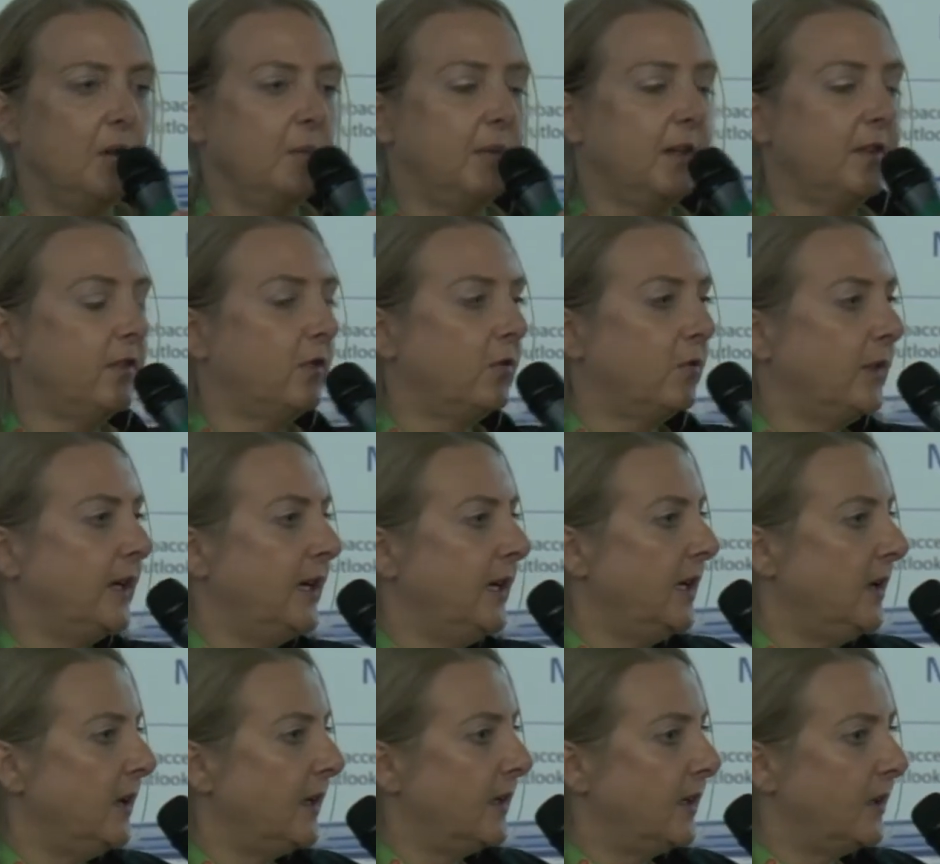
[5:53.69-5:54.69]
But the
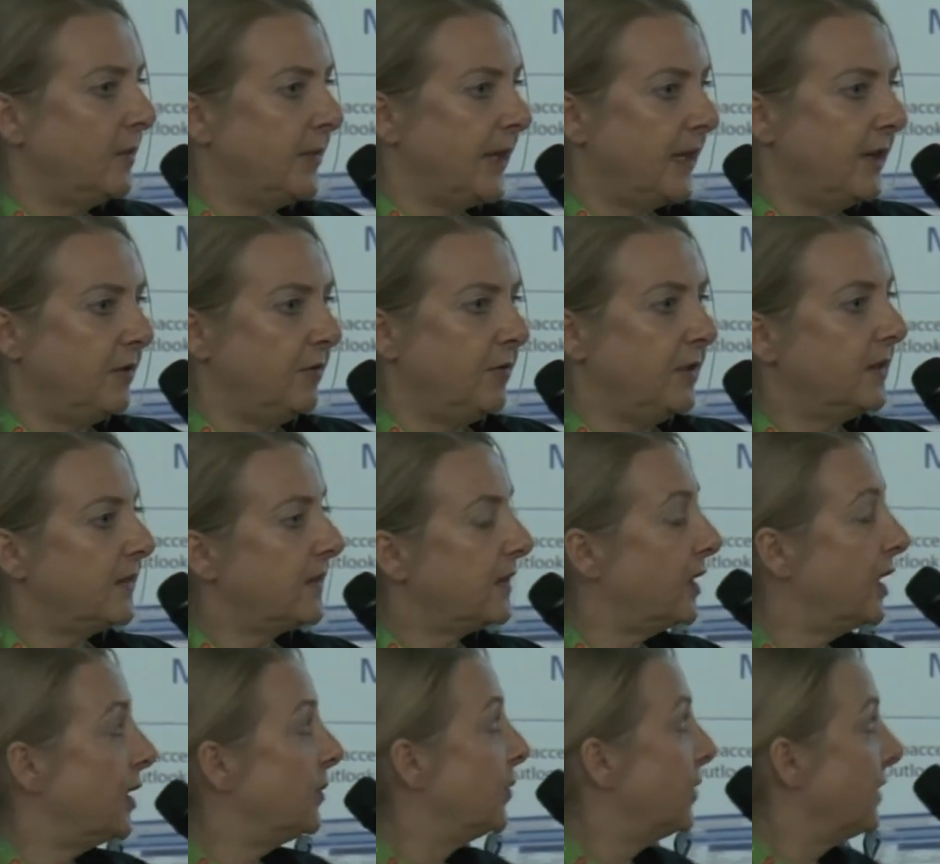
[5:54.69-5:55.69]
real uh, benefits
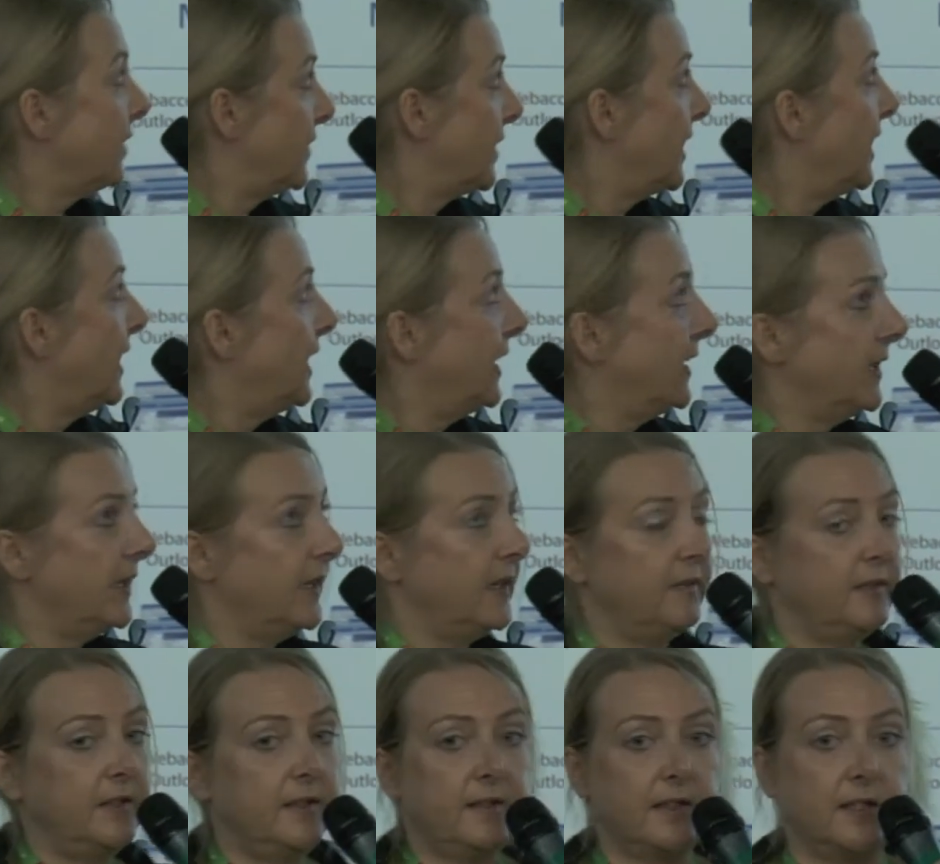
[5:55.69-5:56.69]
come with the higher
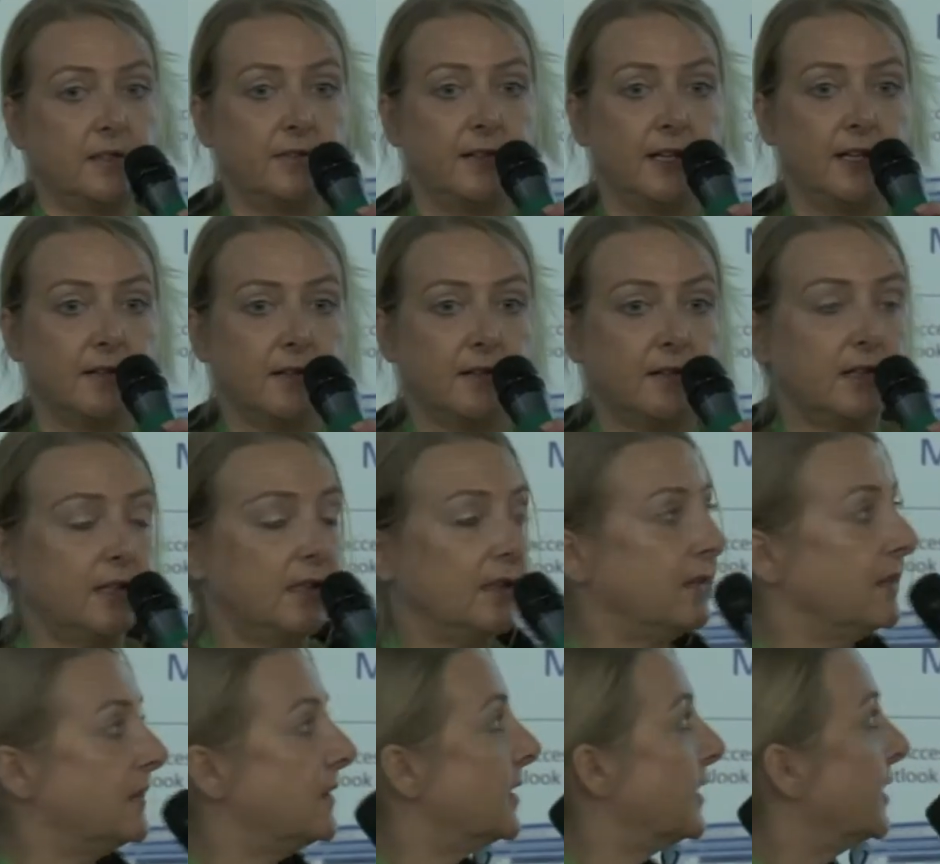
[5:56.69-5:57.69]
levels, advanced
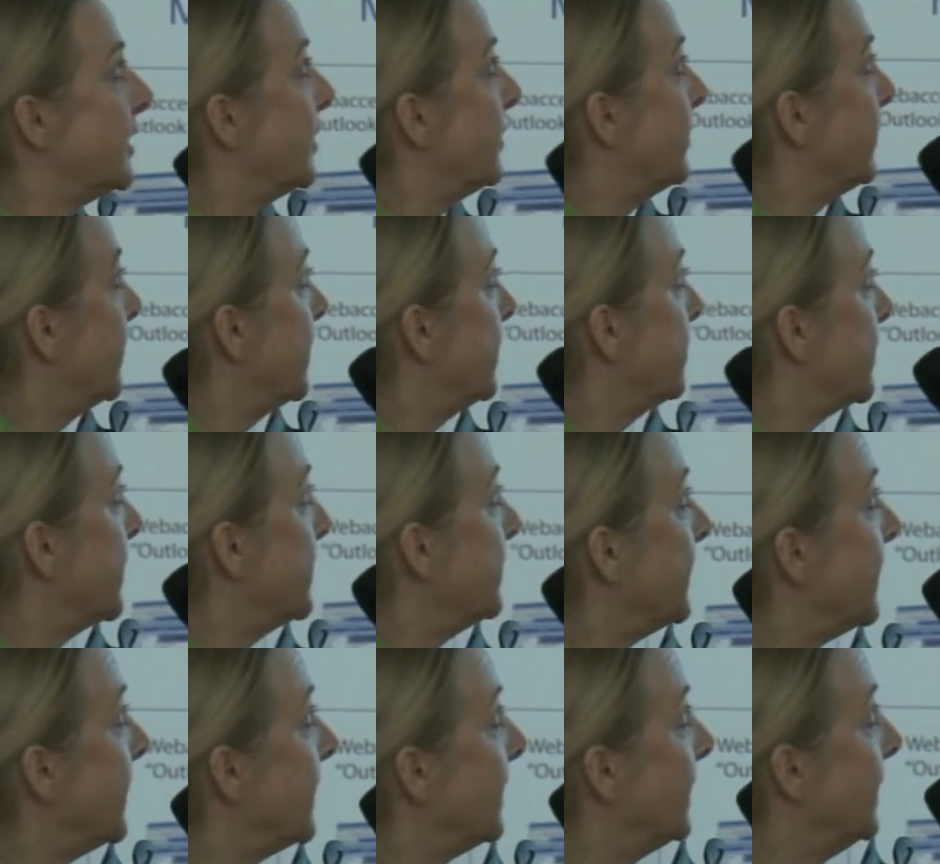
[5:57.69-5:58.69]
and um,
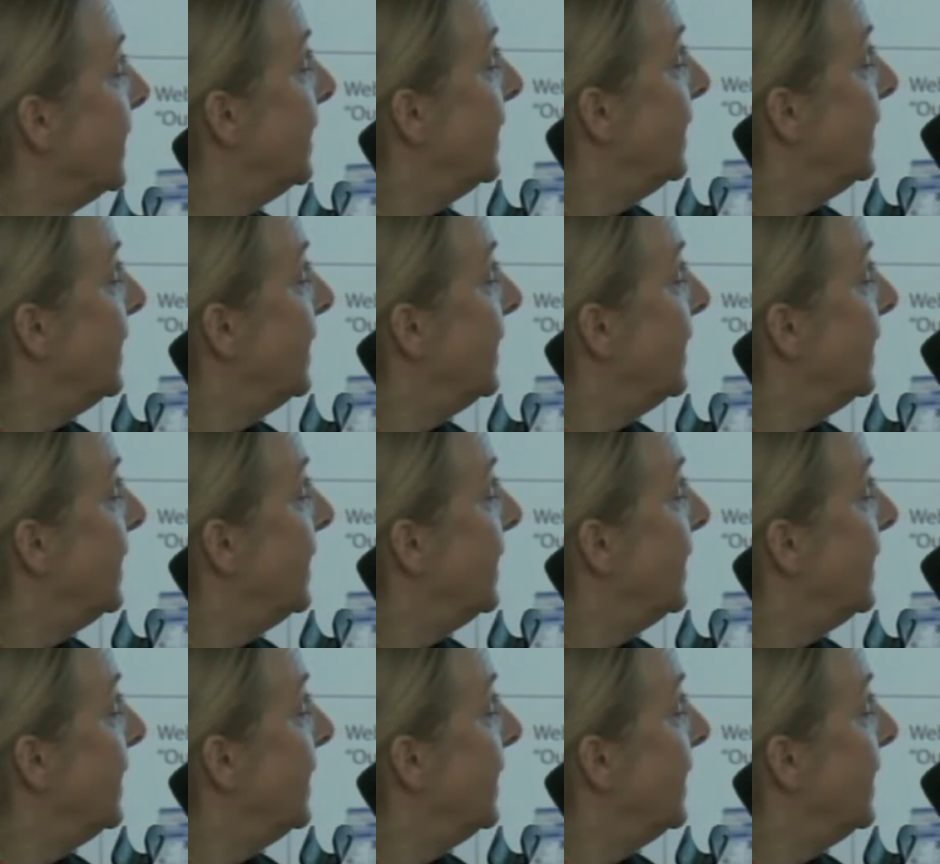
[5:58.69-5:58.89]
premier.